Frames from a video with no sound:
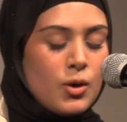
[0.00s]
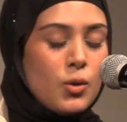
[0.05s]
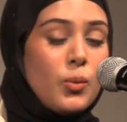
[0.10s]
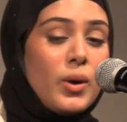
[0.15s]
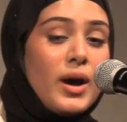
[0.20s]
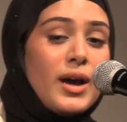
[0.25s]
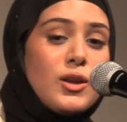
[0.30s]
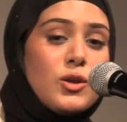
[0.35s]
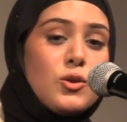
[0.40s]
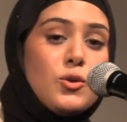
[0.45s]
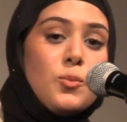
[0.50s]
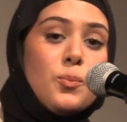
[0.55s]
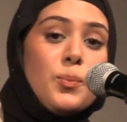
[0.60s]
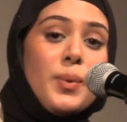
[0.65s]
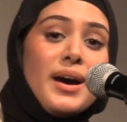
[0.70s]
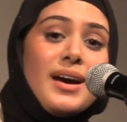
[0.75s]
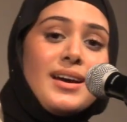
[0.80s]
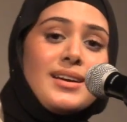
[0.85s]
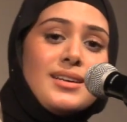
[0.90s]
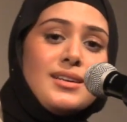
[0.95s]
Why do you
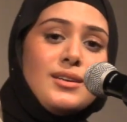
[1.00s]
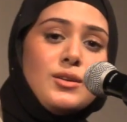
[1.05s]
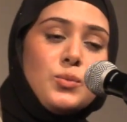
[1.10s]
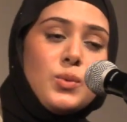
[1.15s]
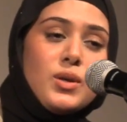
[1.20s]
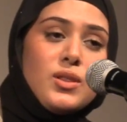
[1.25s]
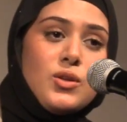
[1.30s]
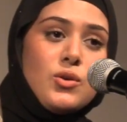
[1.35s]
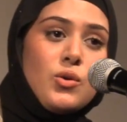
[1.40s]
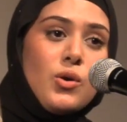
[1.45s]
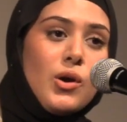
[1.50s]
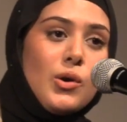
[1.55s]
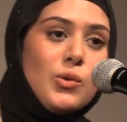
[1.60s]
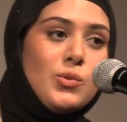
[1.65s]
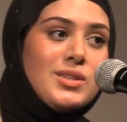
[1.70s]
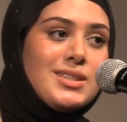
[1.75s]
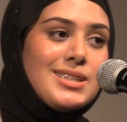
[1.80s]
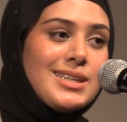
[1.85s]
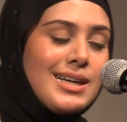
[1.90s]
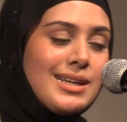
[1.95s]
bargain with your
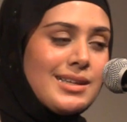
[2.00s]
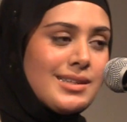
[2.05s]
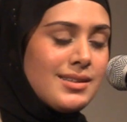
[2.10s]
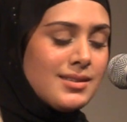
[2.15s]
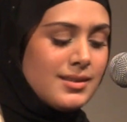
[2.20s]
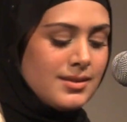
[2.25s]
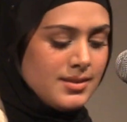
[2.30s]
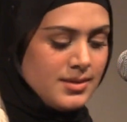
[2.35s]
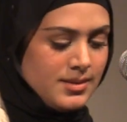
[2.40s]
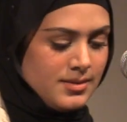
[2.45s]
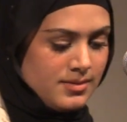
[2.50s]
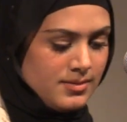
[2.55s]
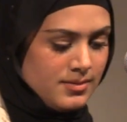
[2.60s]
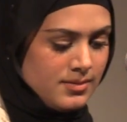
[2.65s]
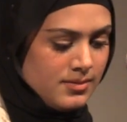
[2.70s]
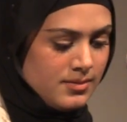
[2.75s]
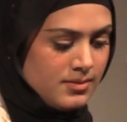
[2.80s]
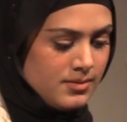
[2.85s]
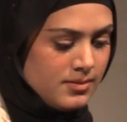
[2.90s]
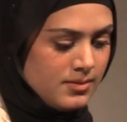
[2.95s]
own tongue?
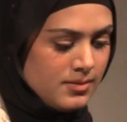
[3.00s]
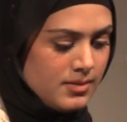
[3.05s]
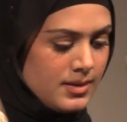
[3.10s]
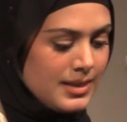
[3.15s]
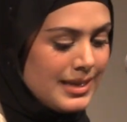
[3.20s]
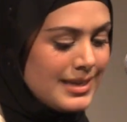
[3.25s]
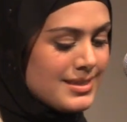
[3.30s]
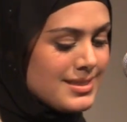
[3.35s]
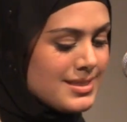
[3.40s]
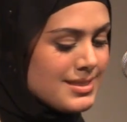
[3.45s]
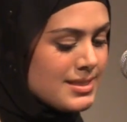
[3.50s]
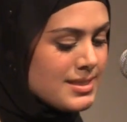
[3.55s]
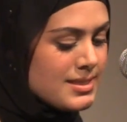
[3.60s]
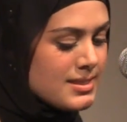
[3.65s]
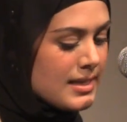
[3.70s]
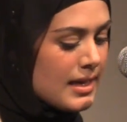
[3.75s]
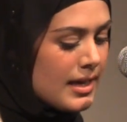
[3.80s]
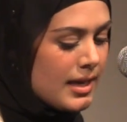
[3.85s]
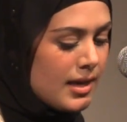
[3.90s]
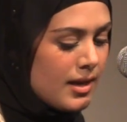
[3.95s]
That is to
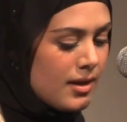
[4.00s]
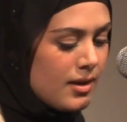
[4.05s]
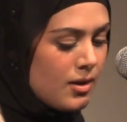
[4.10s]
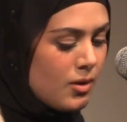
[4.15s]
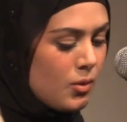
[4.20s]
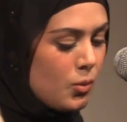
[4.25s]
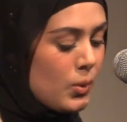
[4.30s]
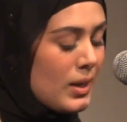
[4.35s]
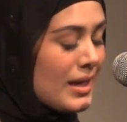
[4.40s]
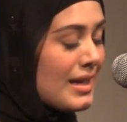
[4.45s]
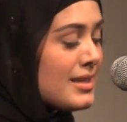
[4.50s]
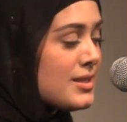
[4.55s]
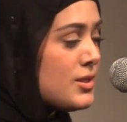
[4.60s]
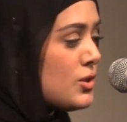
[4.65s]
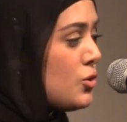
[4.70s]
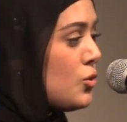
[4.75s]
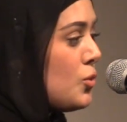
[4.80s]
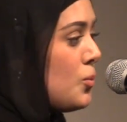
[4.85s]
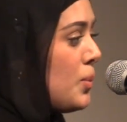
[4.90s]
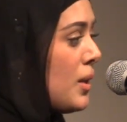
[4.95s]
say, where do
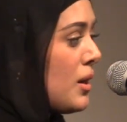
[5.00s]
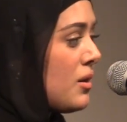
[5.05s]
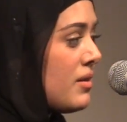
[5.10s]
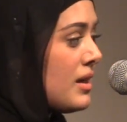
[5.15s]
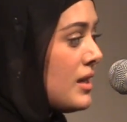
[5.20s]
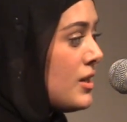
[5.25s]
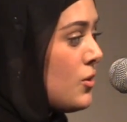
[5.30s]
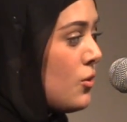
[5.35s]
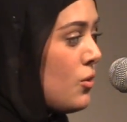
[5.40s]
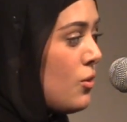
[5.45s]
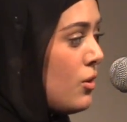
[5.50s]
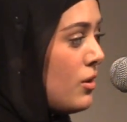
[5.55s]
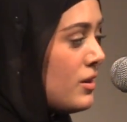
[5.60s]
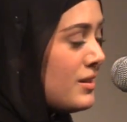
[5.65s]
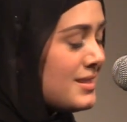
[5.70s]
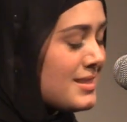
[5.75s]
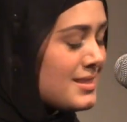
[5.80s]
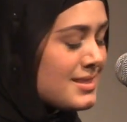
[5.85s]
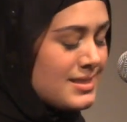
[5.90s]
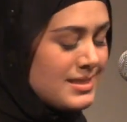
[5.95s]
you bury your
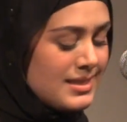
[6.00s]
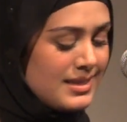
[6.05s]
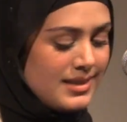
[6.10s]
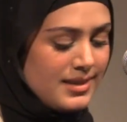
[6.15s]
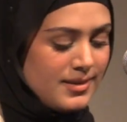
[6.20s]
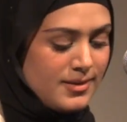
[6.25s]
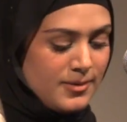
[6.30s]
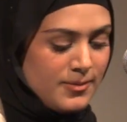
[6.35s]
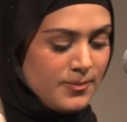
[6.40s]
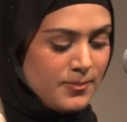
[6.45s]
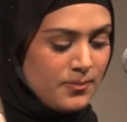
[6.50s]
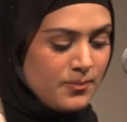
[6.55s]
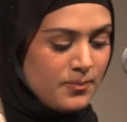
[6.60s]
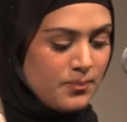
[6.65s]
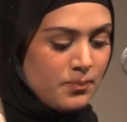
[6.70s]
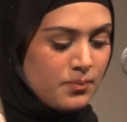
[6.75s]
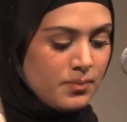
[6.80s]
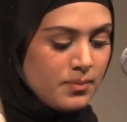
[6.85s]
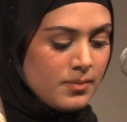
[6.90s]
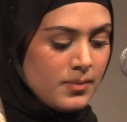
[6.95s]
honesty?
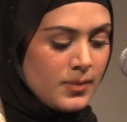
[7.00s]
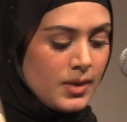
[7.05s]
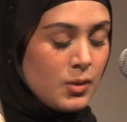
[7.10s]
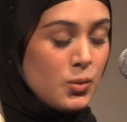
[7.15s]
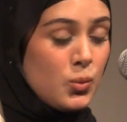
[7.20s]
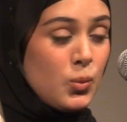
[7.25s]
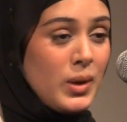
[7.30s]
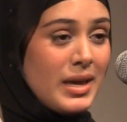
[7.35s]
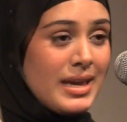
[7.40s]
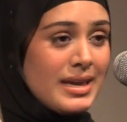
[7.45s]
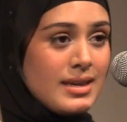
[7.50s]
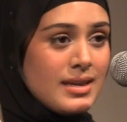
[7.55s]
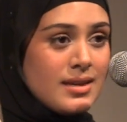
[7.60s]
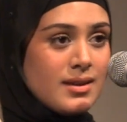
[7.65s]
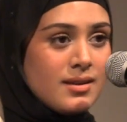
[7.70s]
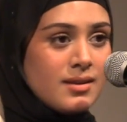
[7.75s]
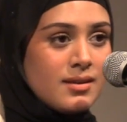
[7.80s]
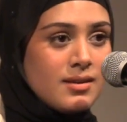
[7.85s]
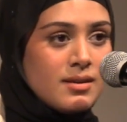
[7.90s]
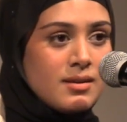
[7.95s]

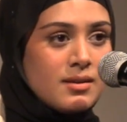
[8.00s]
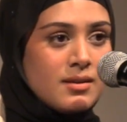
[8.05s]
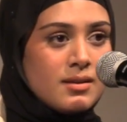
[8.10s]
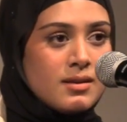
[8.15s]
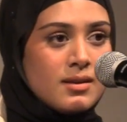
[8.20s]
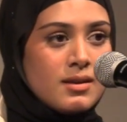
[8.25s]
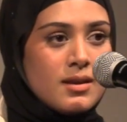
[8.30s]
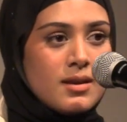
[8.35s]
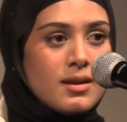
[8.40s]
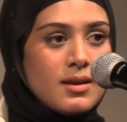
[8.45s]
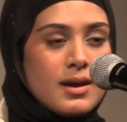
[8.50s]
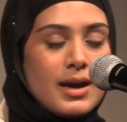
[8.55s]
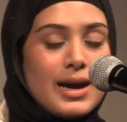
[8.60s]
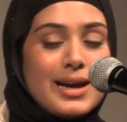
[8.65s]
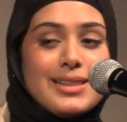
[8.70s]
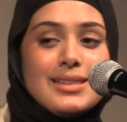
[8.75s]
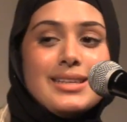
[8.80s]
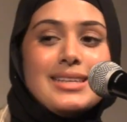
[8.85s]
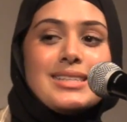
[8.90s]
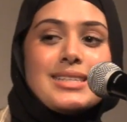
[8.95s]
We
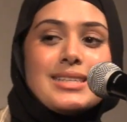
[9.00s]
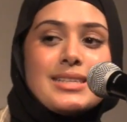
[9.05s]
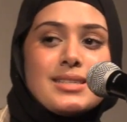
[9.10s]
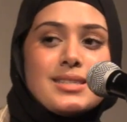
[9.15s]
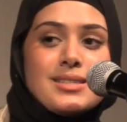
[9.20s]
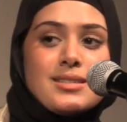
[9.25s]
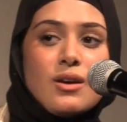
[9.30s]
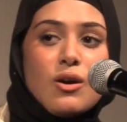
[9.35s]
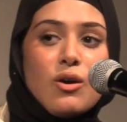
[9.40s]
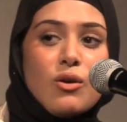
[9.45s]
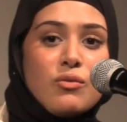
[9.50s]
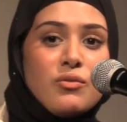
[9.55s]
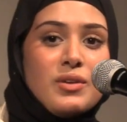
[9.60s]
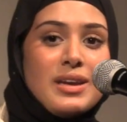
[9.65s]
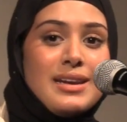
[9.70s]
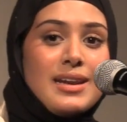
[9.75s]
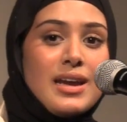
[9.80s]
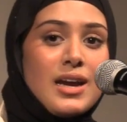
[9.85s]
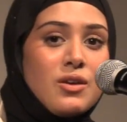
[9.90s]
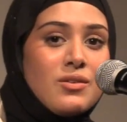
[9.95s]
are litters of
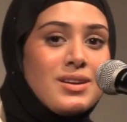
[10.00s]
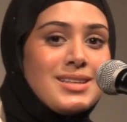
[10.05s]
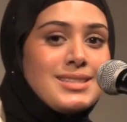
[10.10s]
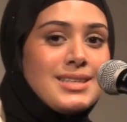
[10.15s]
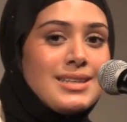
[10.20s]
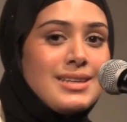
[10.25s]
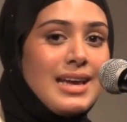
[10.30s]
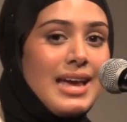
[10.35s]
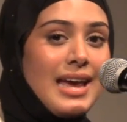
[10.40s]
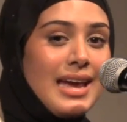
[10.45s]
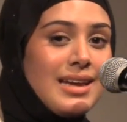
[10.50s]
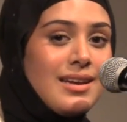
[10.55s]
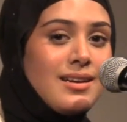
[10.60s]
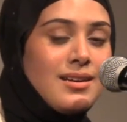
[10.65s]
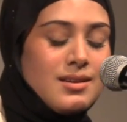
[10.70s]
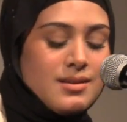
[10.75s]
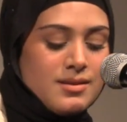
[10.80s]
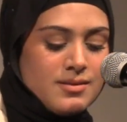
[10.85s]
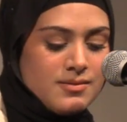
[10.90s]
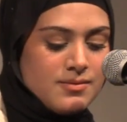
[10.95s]
inherited
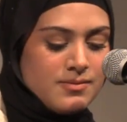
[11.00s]
ache.